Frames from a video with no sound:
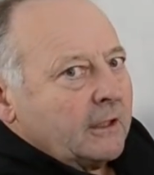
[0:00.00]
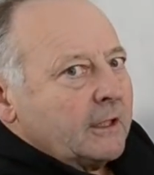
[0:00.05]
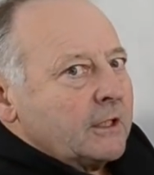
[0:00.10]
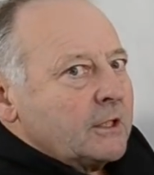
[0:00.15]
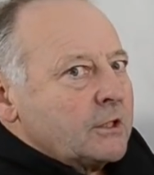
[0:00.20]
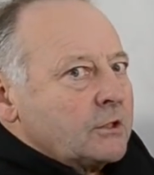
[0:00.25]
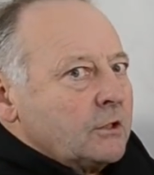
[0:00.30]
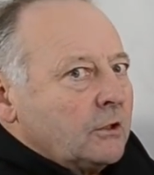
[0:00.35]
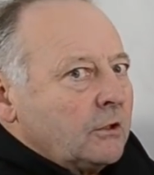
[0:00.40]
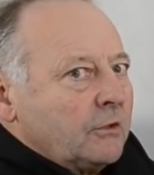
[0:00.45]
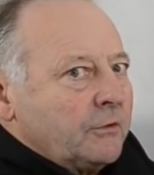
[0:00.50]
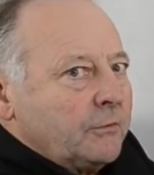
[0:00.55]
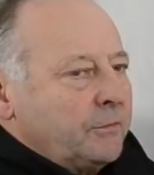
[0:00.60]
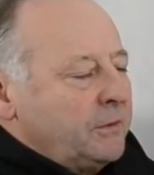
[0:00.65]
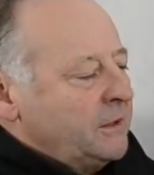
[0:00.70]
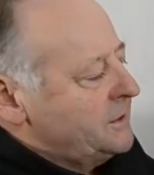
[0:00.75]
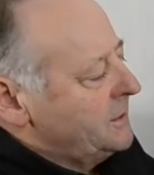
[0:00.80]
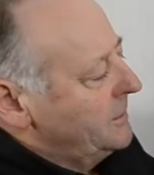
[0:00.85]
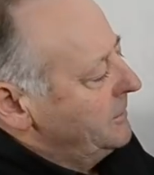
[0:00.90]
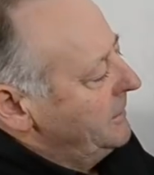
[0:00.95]
soft
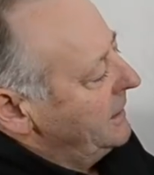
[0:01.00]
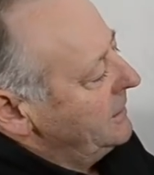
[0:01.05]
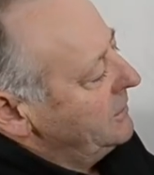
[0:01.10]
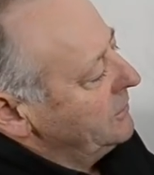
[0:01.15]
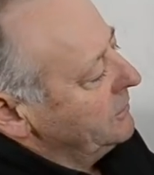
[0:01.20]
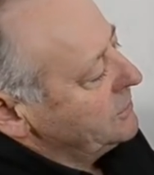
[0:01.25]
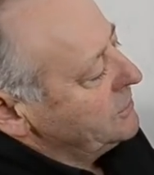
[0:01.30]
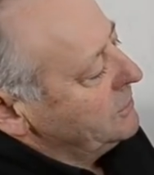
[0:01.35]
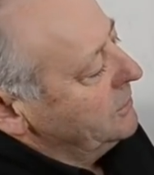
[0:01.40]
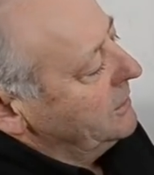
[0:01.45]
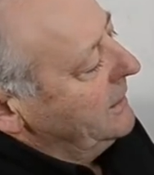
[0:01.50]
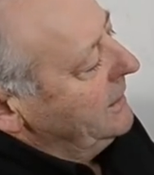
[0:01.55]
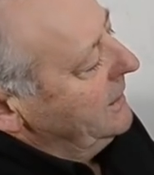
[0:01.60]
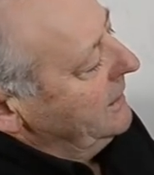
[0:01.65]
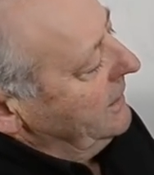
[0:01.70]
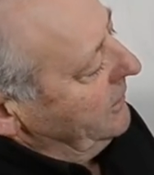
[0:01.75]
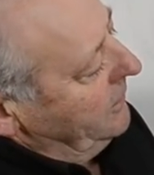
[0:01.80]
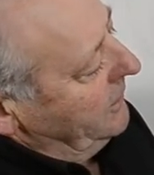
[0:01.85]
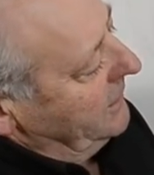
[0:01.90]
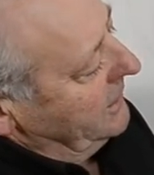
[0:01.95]
piece of metal, so
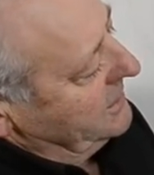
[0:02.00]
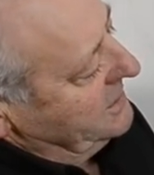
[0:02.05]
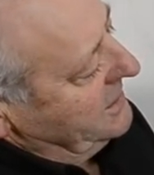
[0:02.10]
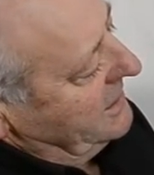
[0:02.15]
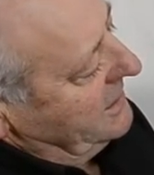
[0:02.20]
when there's any